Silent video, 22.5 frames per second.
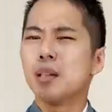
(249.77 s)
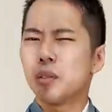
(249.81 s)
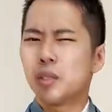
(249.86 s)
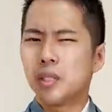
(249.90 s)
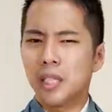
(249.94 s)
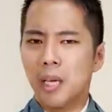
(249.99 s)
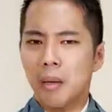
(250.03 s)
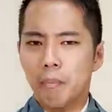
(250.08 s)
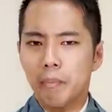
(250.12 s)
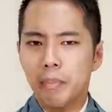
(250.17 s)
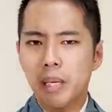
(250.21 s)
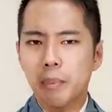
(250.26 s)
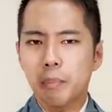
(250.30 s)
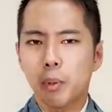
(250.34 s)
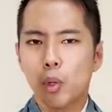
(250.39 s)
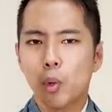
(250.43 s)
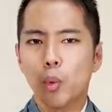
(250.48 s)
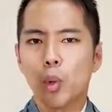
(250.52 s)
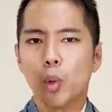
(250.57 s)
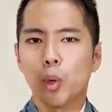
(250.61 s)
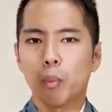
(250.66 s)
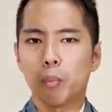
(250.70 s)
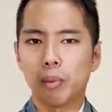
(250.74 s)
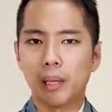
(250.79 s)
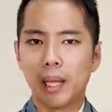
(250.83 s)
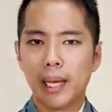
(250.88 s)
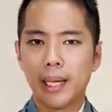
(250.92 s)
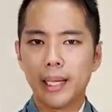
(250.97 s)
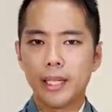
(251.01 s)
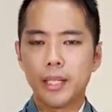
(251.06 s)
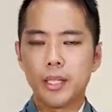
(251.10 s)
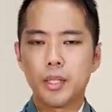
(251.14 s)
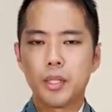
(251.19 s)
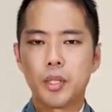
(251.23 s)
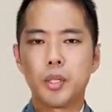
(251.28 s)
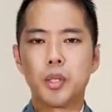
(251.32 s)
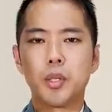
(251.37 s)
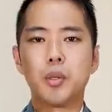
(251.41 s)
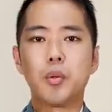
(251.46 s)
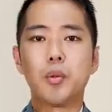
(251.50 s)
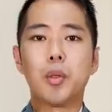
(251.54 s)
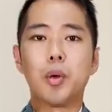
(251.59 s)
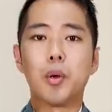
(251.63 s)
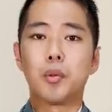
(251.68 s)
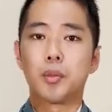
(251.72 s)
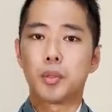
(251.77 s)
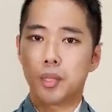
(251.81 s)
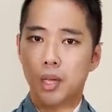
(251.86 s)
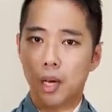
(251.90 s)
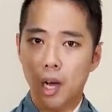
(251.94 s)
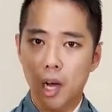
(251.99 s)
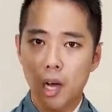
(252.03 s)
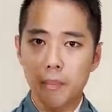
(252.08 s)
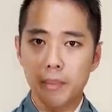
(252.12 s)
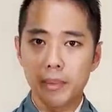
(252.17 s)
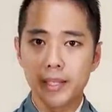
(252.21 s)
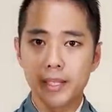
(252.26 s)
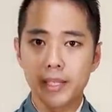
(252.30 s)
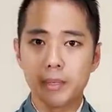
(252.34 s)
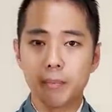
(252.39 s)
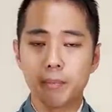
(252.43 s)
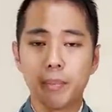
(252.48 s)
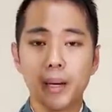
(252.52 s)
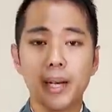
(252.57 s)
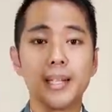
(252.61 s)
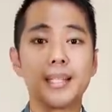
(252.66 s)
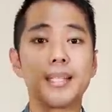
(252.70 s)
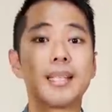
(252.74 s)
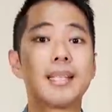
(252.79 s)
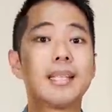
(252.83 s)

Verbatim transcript: some people were replying to those comments, but